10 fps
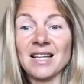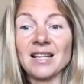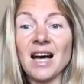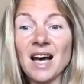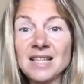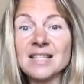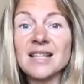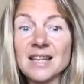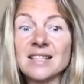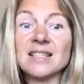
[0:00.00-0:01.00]
The highest
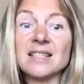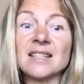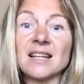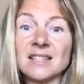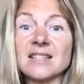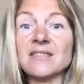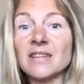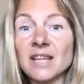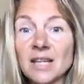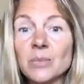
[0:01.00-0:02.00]
destiny that is
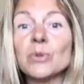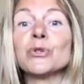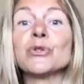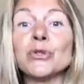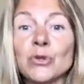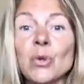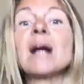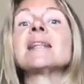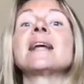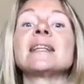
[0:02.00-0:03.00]
available to you,
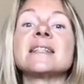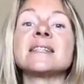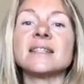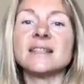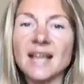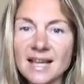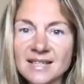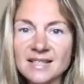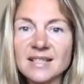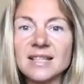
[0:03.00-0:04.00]
that is the
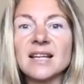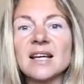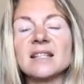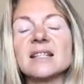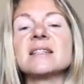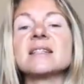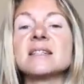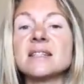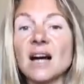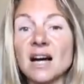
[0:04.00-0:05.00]
destiny that is
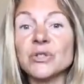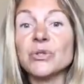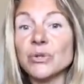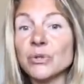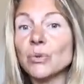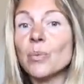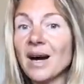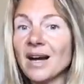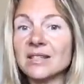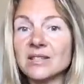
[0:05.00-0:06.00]
designed to you
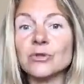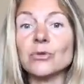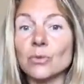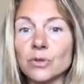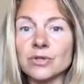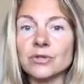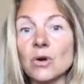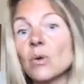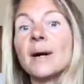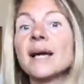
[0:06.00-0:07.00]
by the source
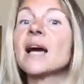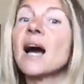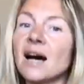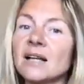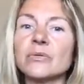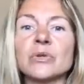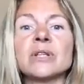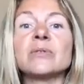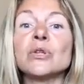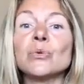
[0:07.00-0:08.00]
or by God,
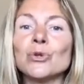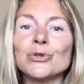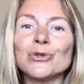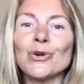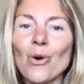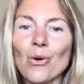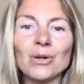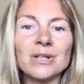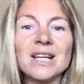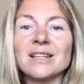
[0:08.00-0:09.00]
whatever you want to
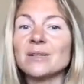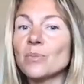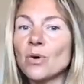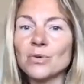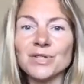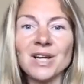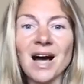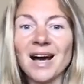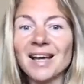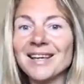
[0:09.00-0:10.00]
call the most
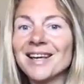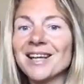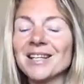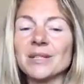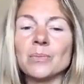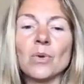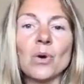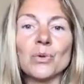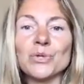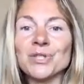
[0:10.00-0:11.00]
high, the
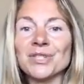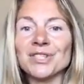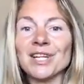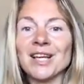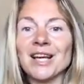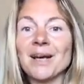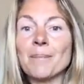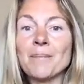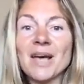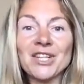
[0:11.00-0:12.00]
most
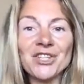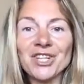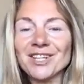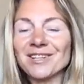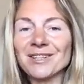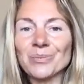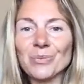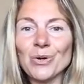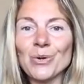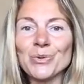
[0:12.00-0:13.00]
magical, the
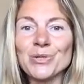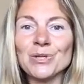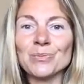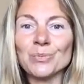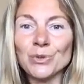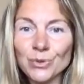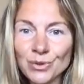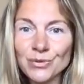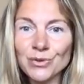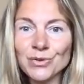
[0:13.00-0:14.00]
most
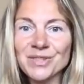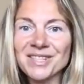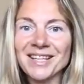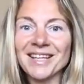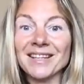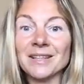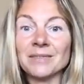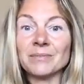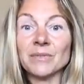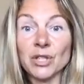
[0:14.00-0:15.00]
beautiful thing
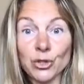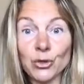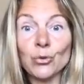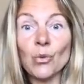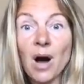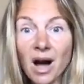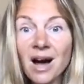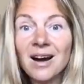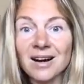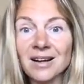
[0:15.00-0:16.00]
that you
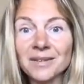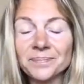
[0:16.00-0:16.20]
are.